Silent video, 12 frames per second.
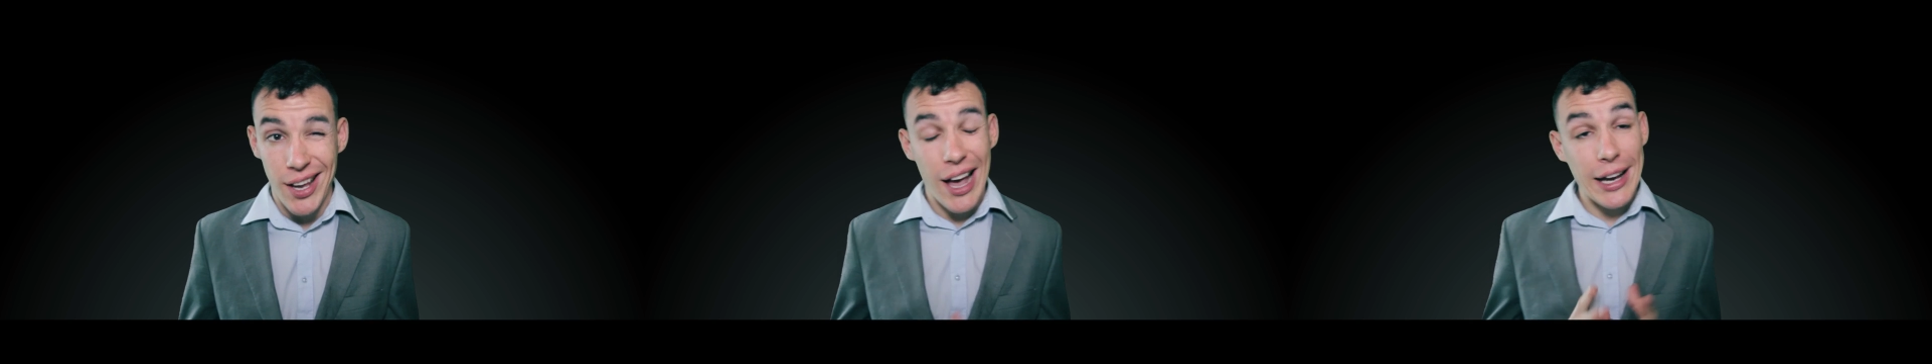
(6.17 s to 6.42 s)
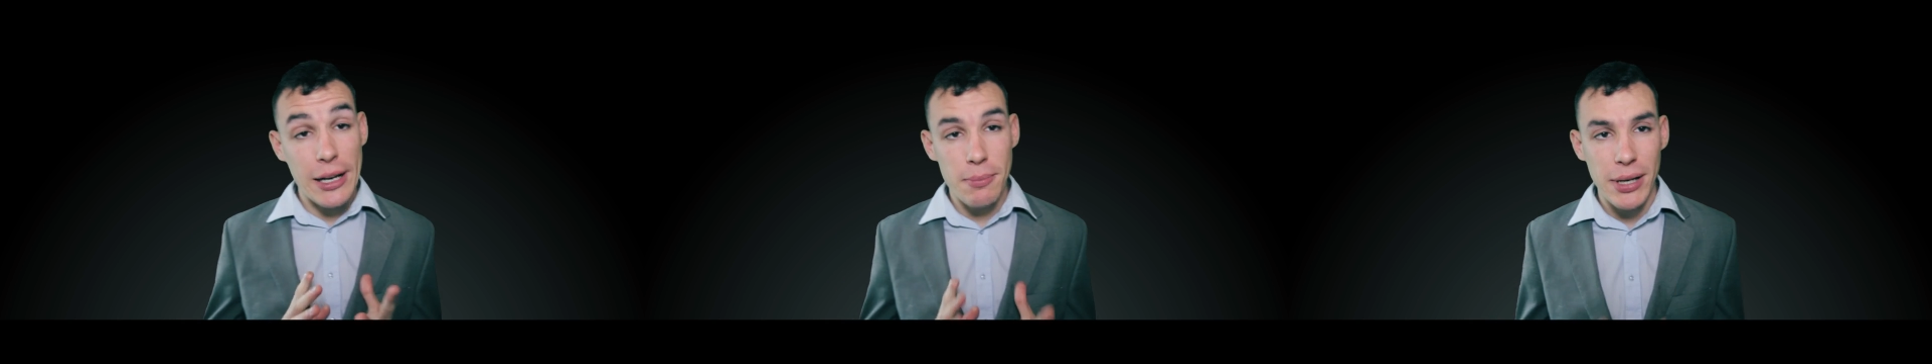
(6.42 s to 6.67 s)

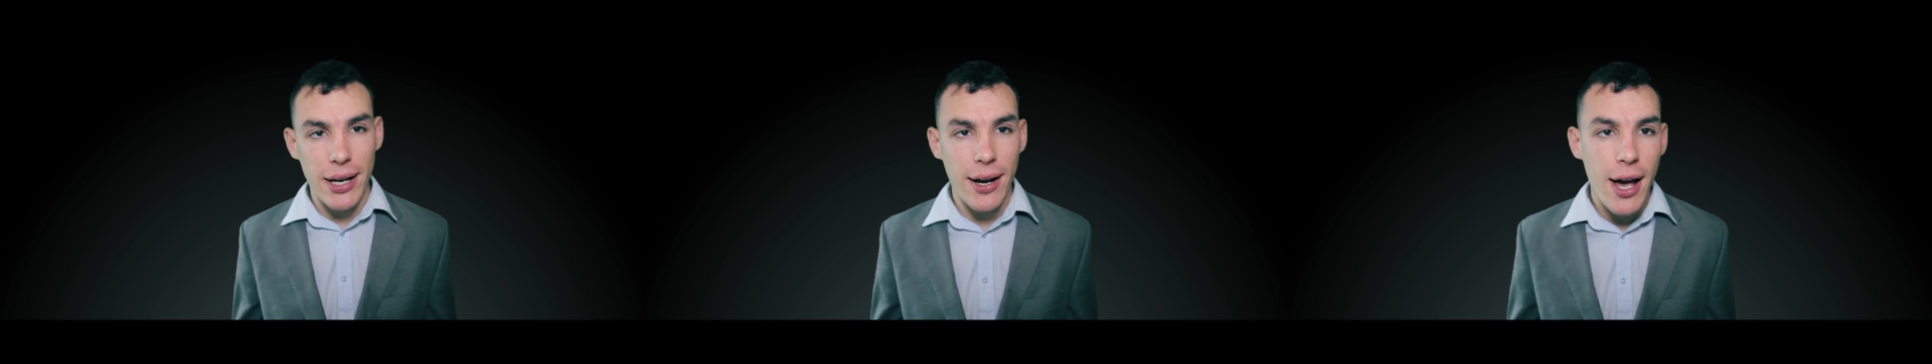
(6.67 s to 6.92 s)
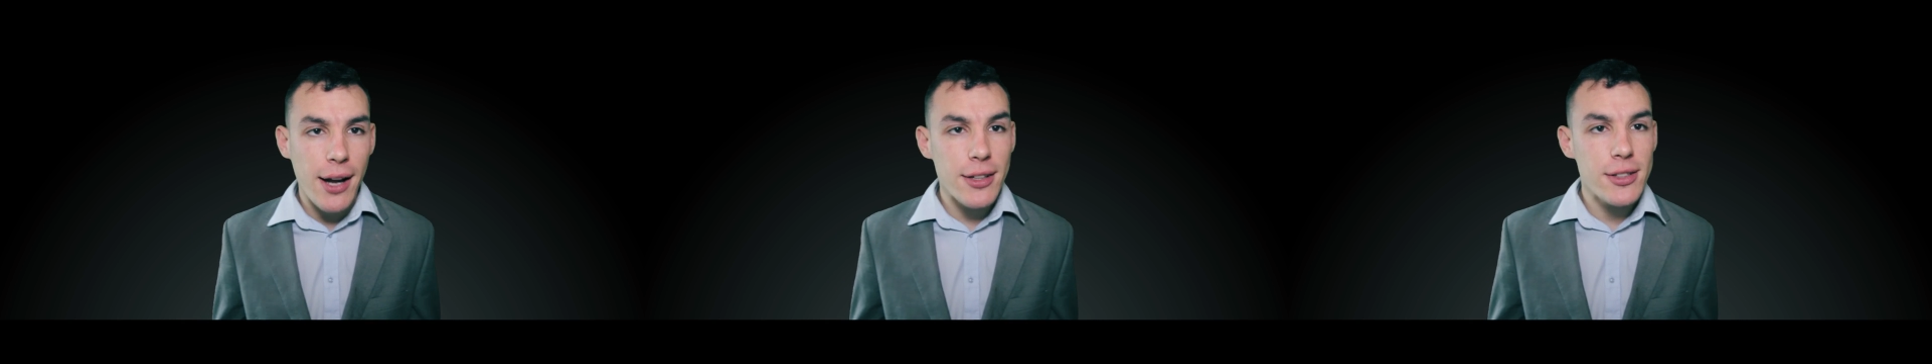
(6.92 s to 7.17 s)
I can be an
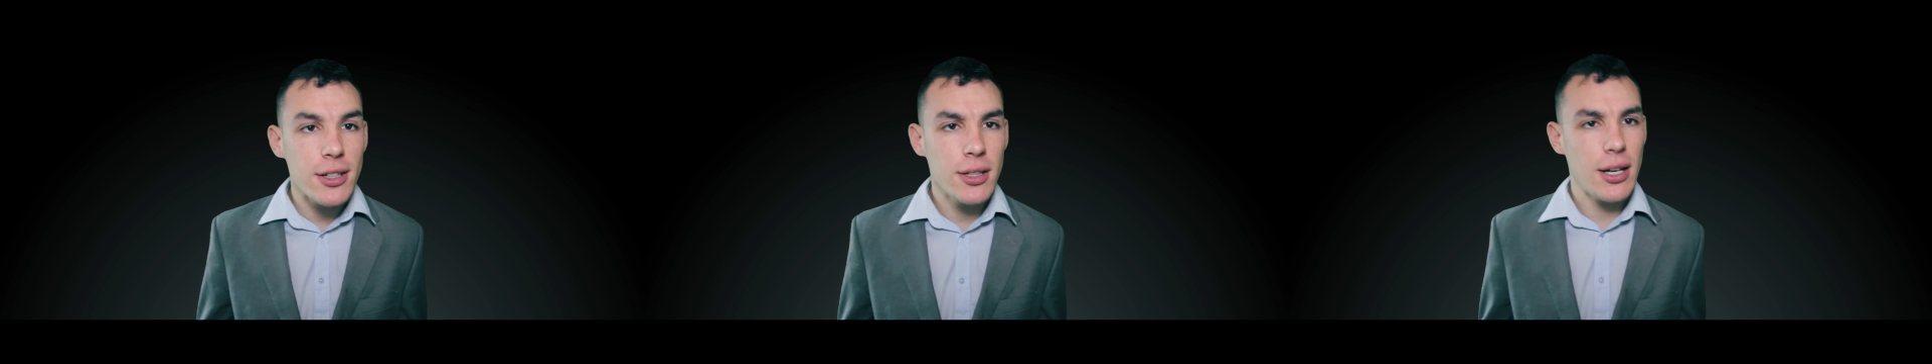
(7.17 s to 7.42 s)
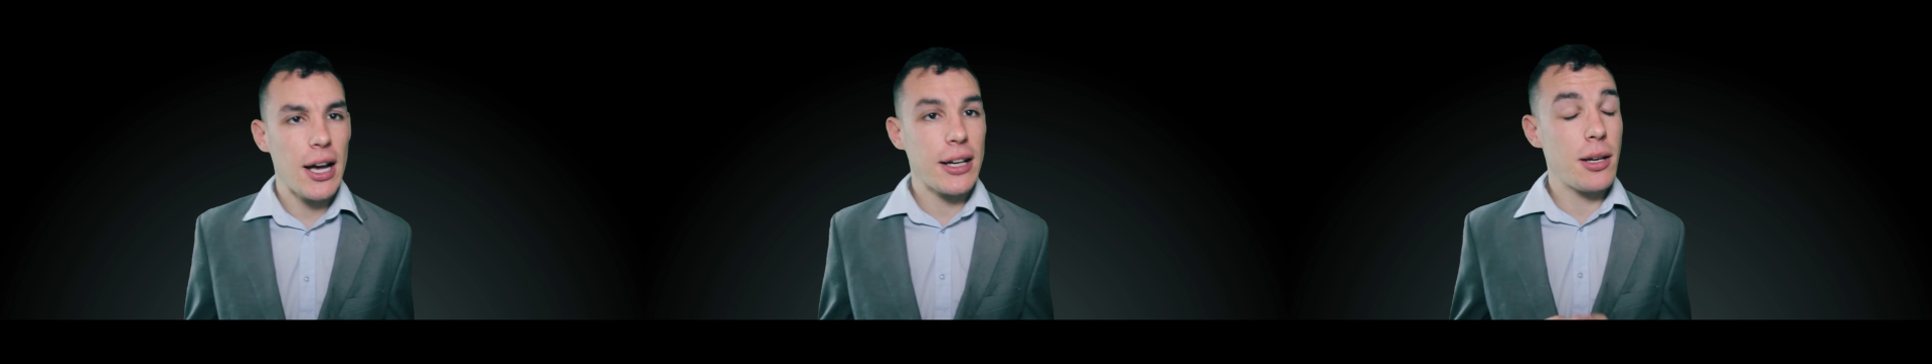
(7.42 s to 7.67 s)
actor,
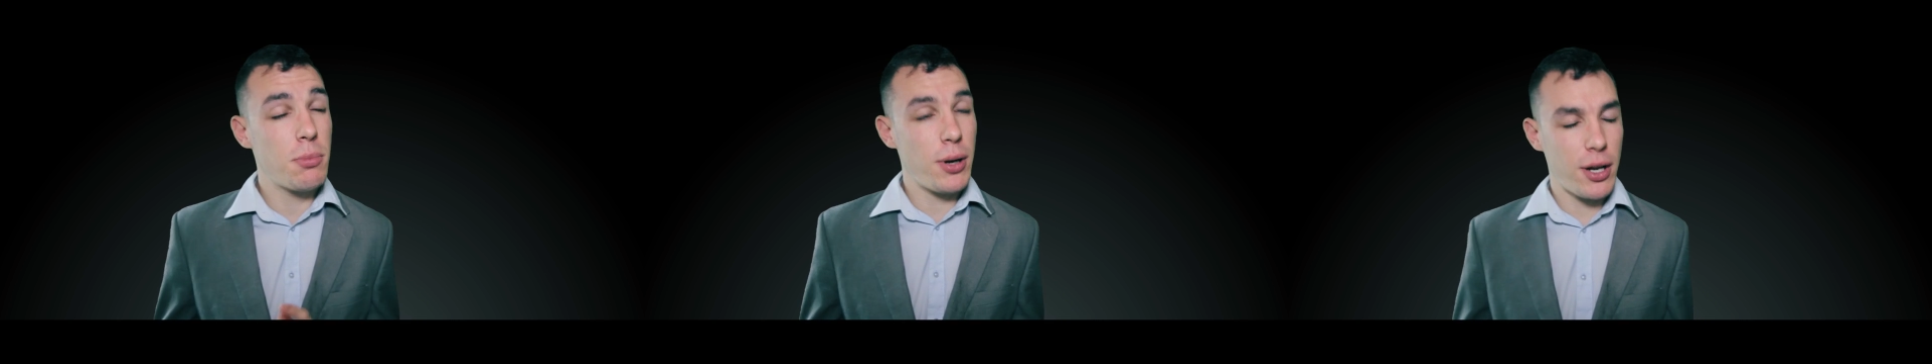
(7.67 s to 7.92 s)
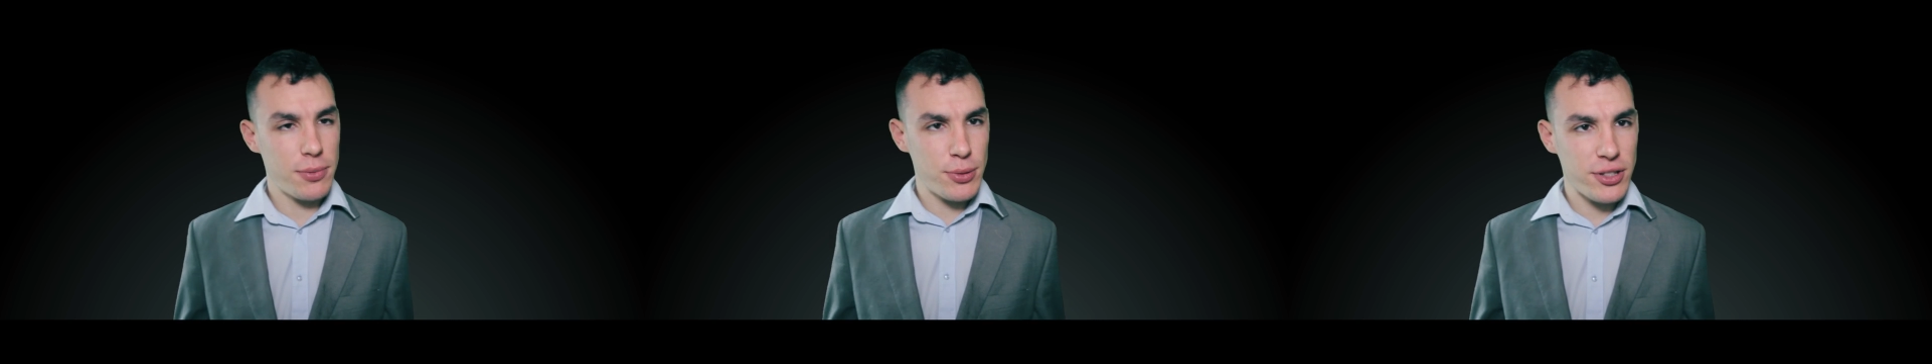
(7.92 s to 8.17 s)
I could
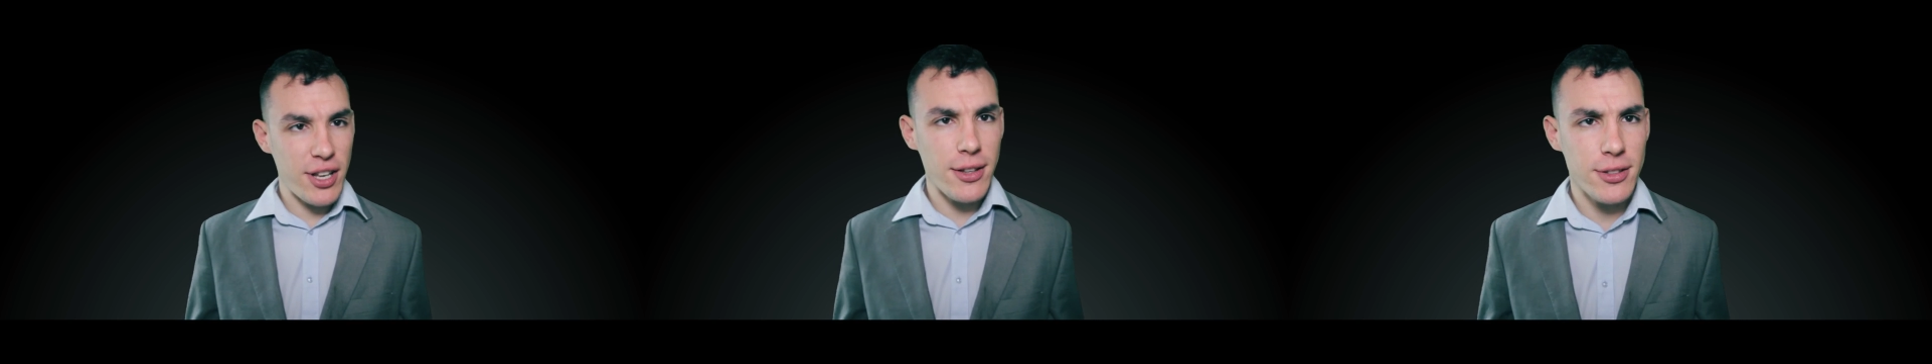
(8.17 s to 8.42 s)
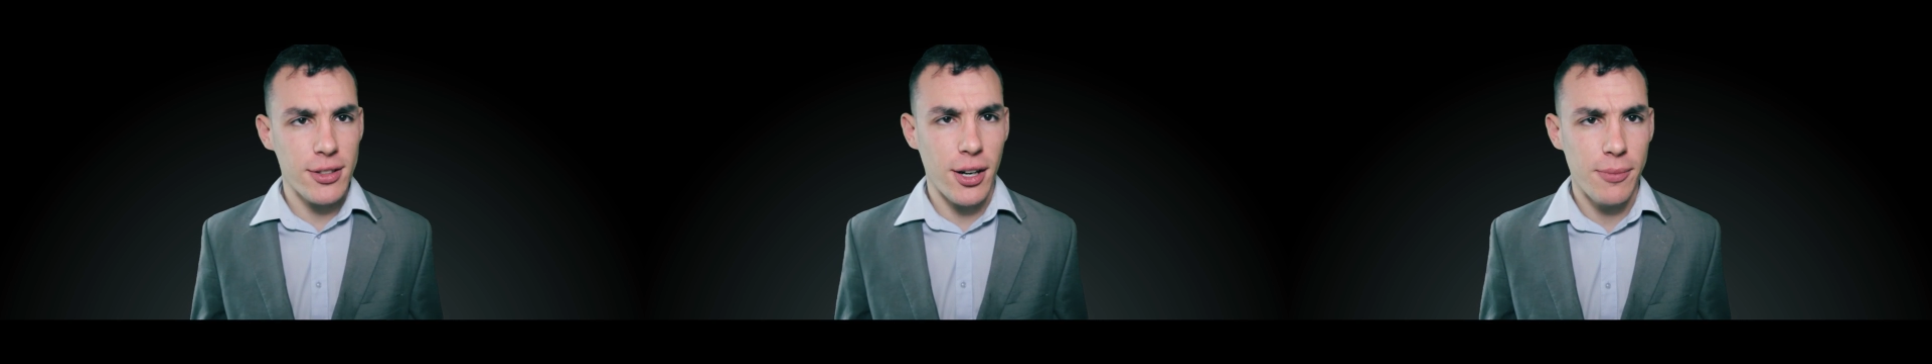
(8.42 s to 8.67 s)
be a
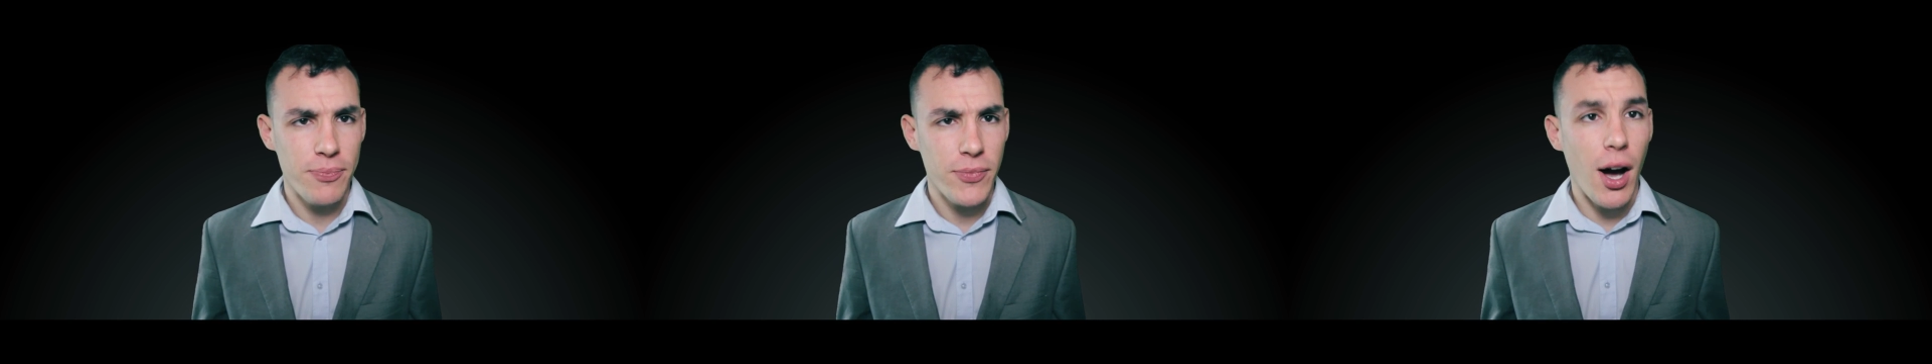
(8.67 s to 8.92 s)
presenter.